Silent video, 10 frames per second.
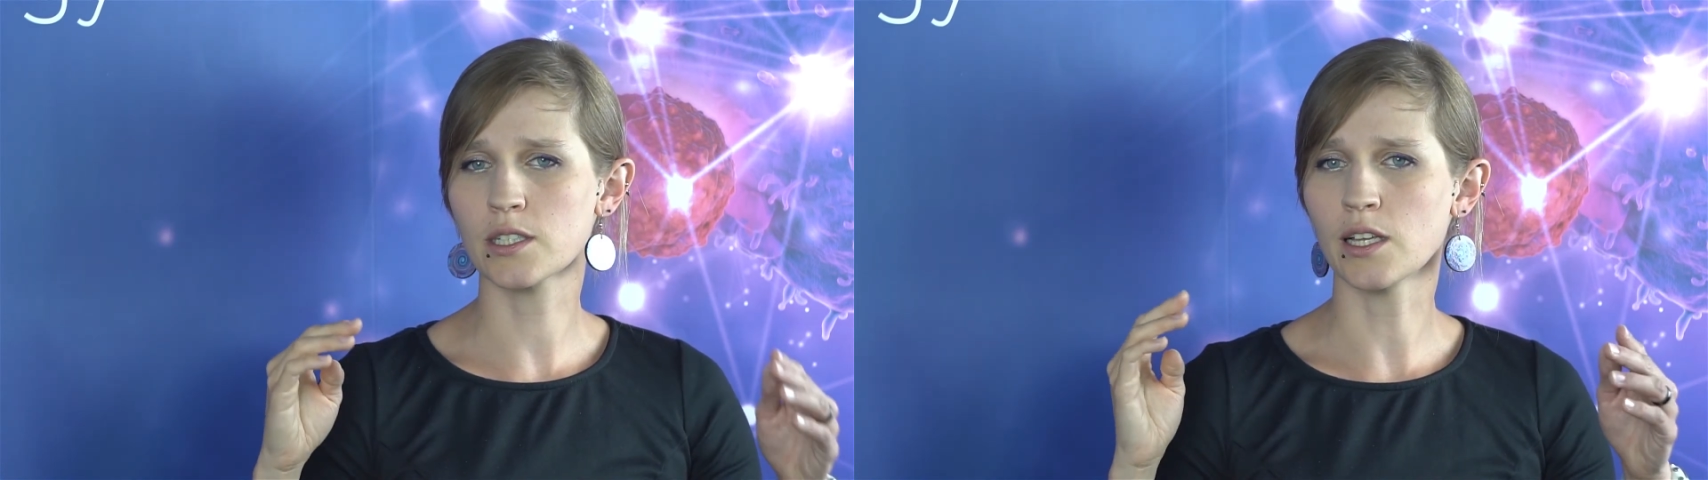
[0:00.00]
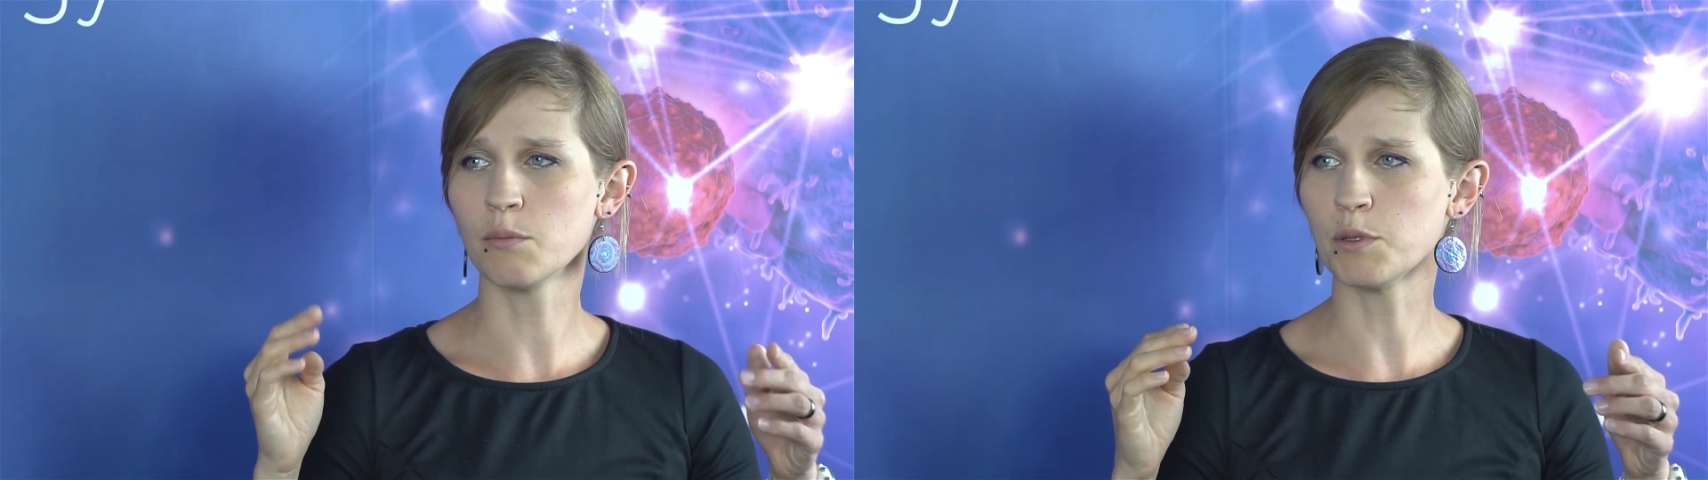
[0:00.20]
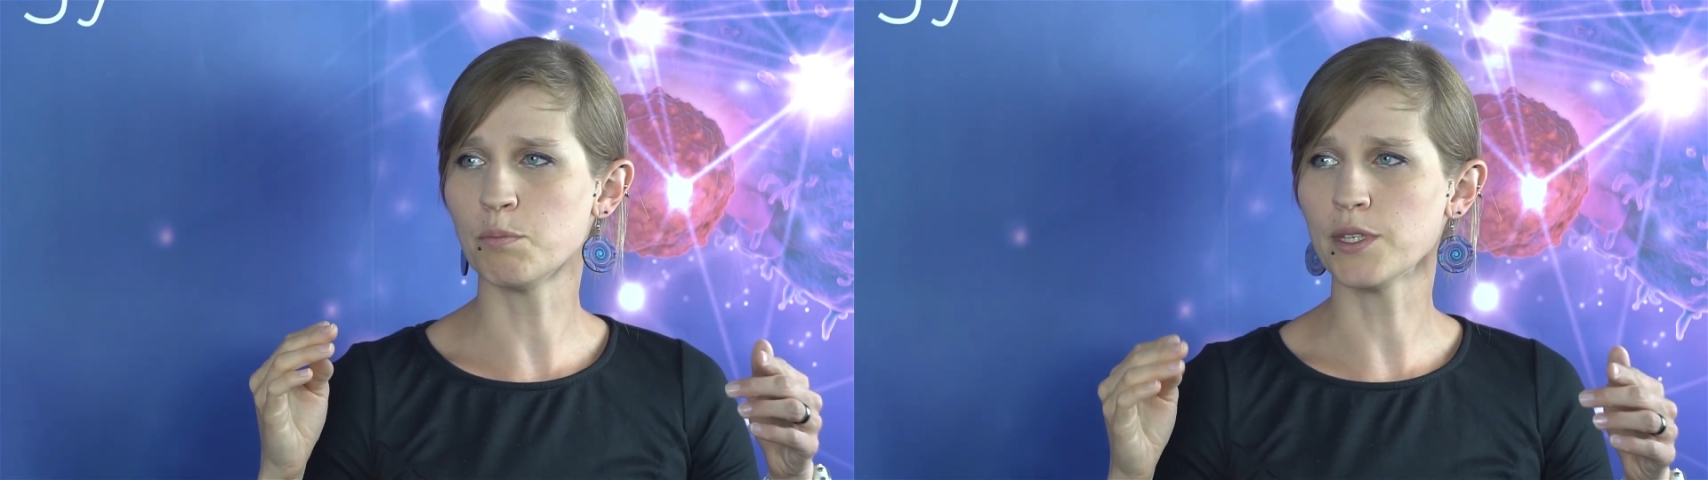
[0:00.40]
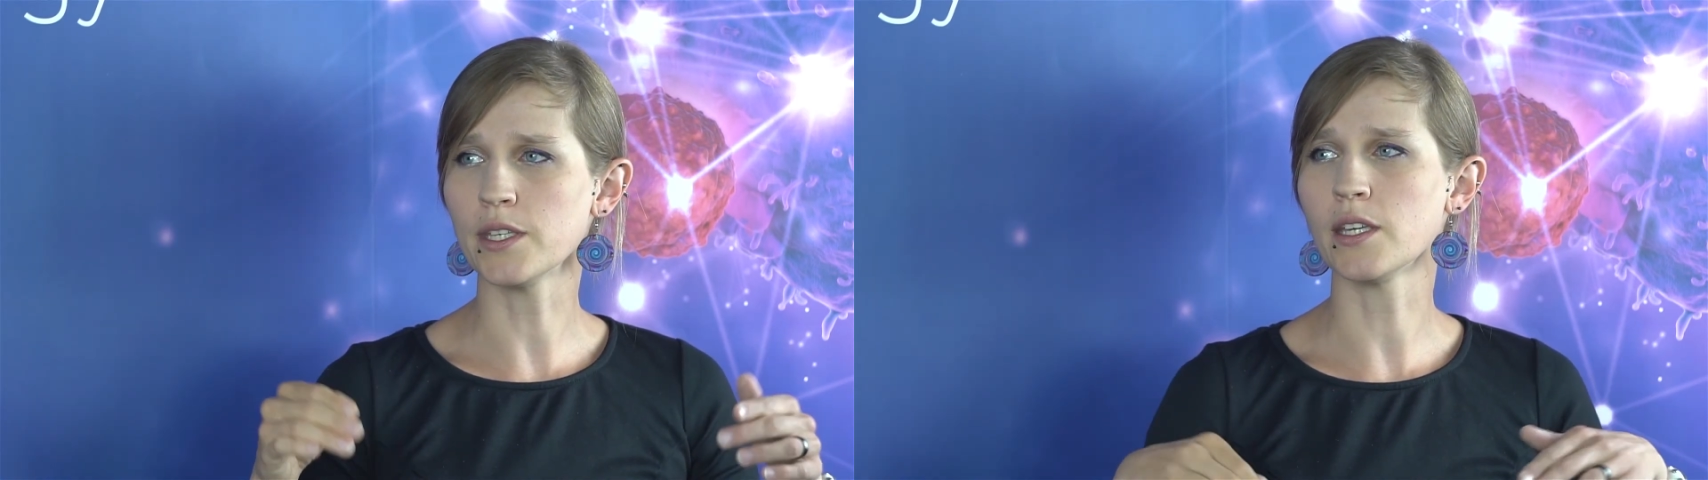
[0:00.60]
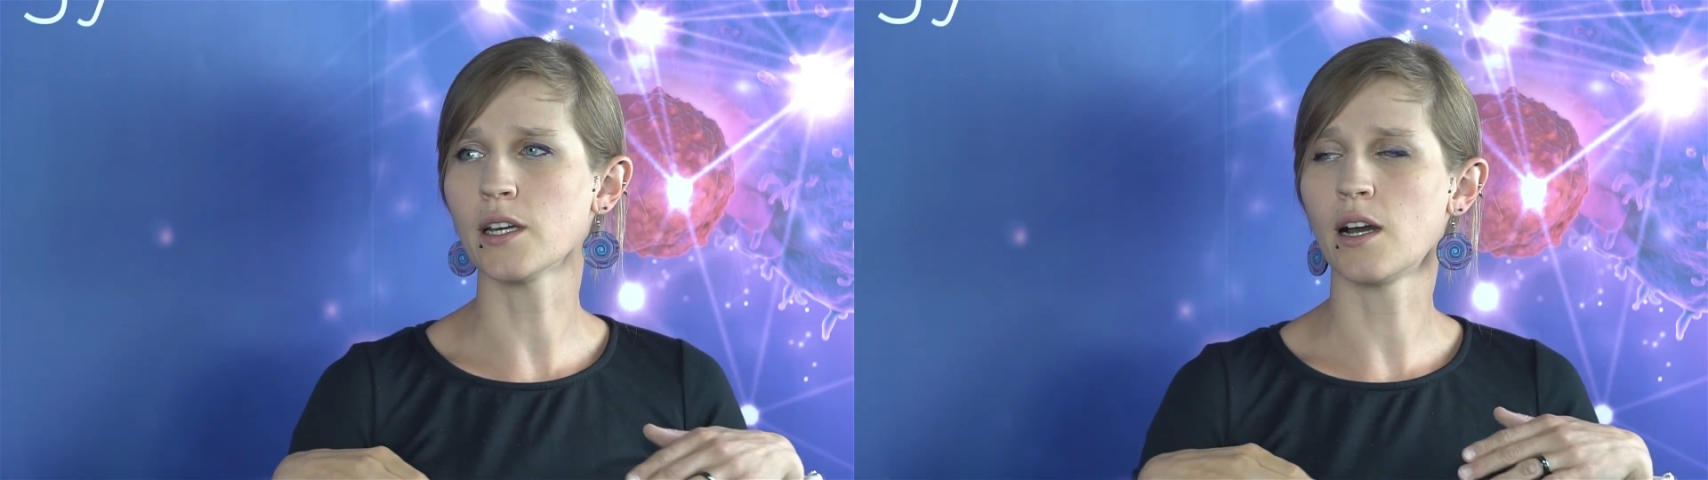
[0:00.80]

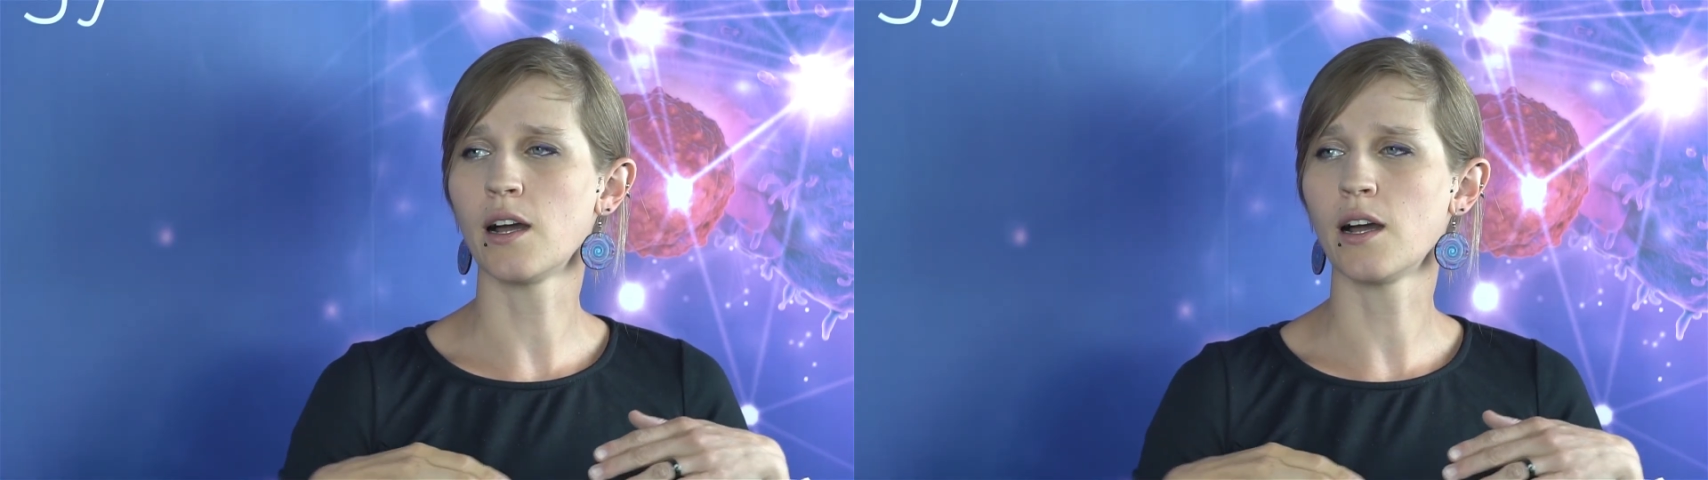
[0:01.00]
LBP